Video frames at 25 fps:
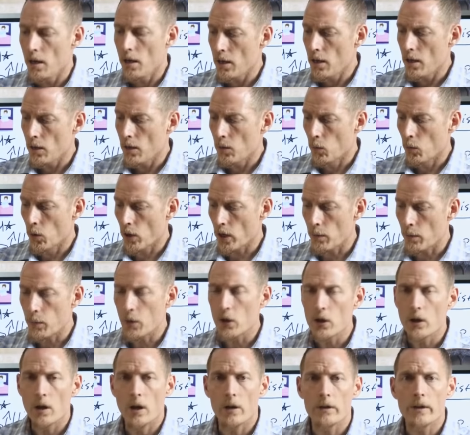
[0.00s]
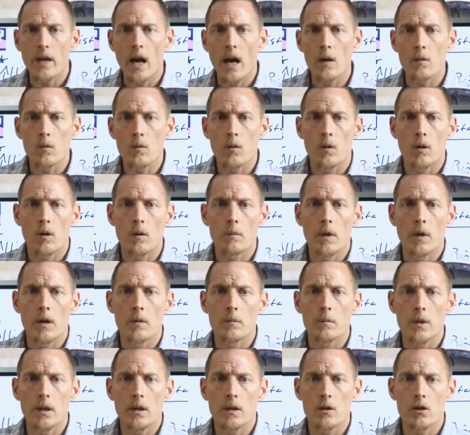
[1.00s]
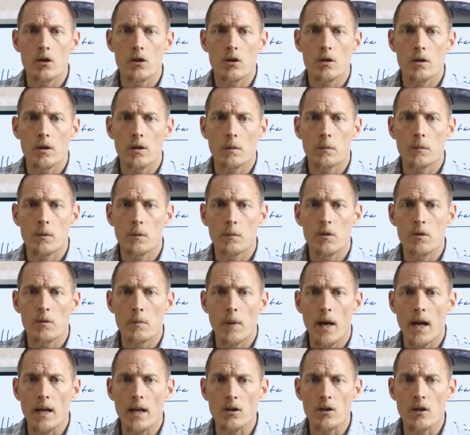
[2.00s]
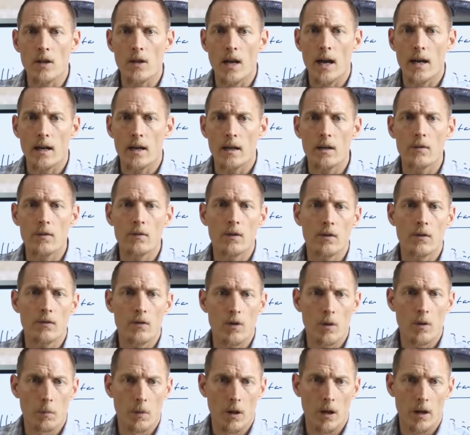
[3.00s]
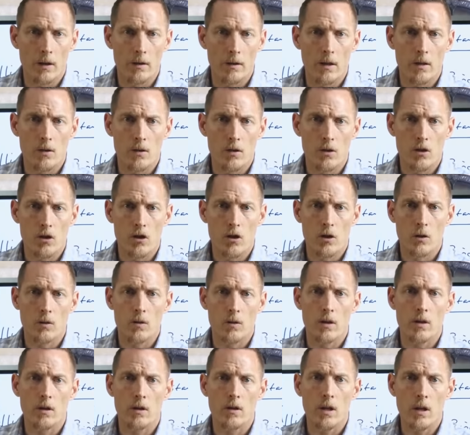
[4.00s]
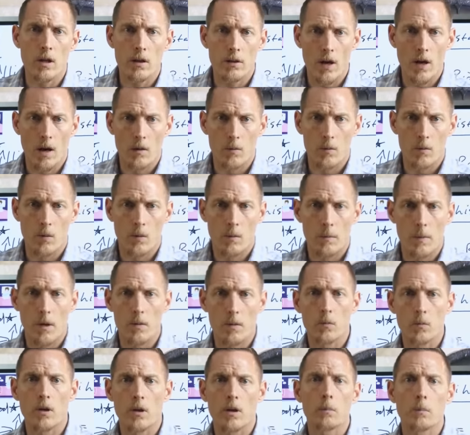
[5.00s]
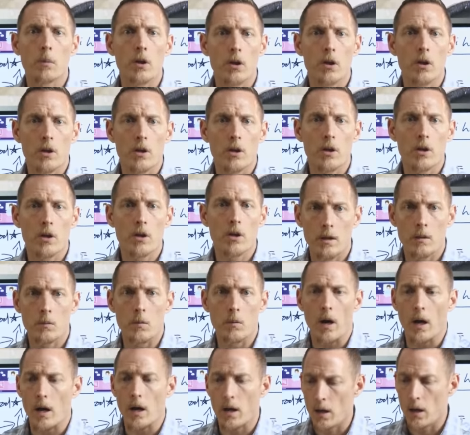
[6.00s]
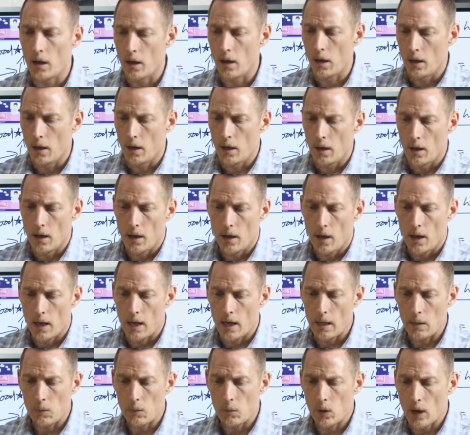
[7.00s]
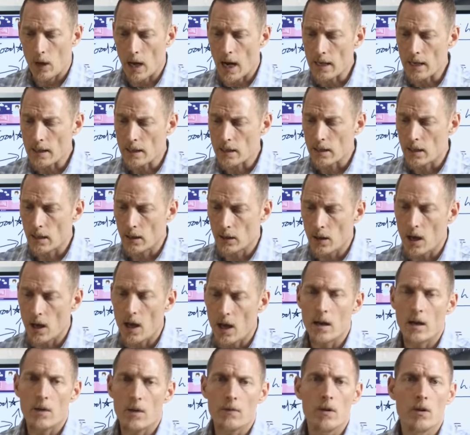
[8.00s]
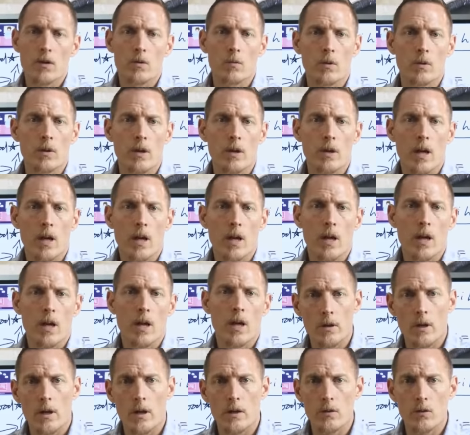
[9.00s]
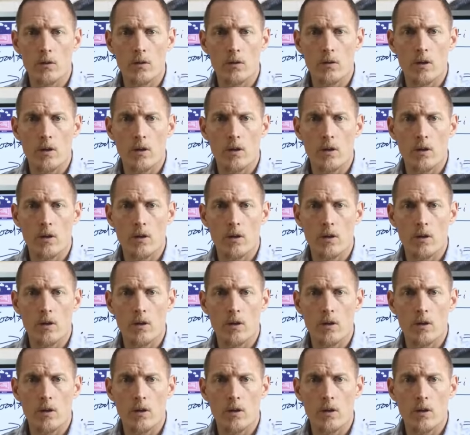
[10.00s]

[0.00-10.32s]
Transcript: we're going to put you on thyroid hormone because your symptoms match that. And even if your blood doesn't show that you need thyroid hormone, we're going to put you on it anyway. And what I see a lot of is when those, when those types